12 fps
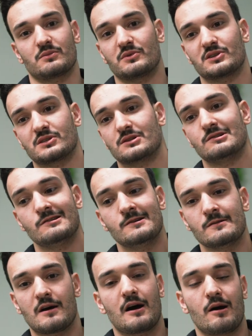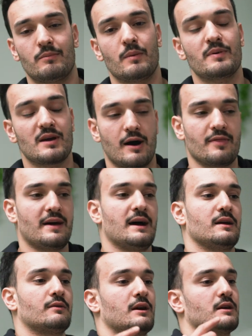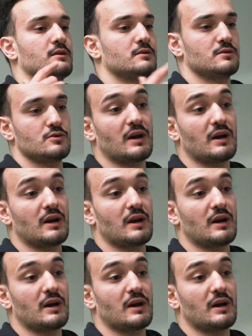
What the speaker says: reason. But beyond that, right, you